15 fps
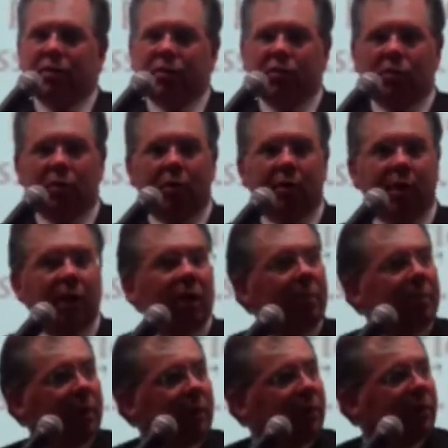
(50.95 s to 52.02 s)
just growing
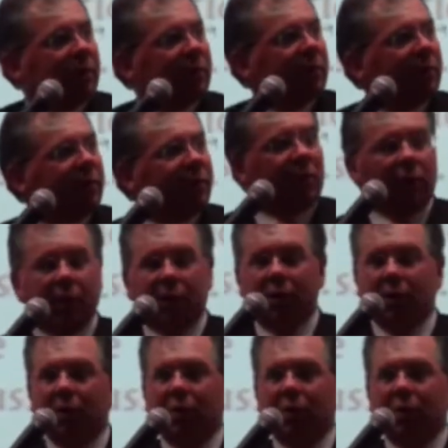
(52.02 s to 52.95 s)
up and feeling